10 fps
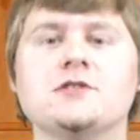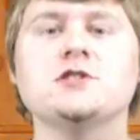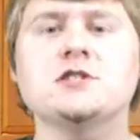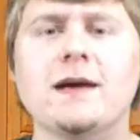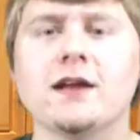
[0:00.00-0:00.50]
was
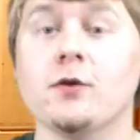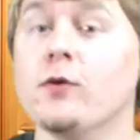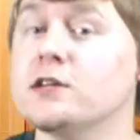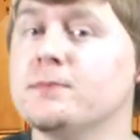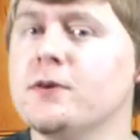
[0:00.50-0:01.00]
just about to go
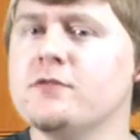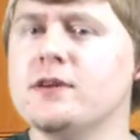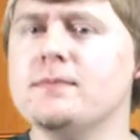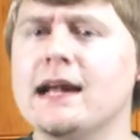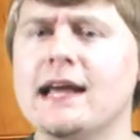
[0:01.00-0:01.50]
watch a
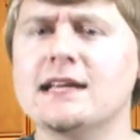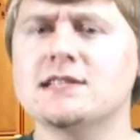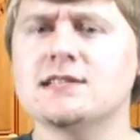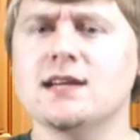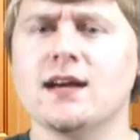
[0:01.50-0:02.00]
movie, but I
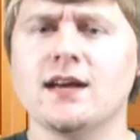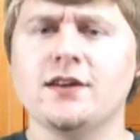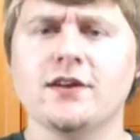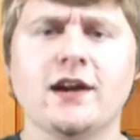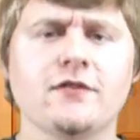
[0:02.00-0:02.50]
guess
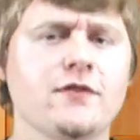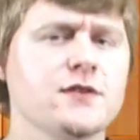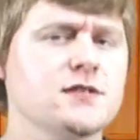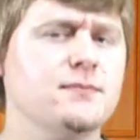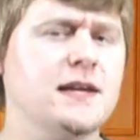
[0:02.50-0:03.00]
you're here
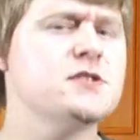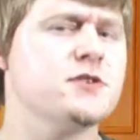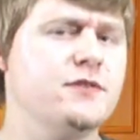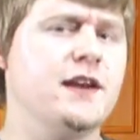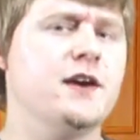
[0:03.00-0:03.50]
for some
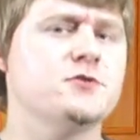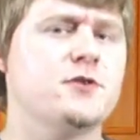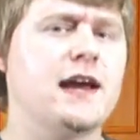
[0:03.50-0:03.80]
history videos,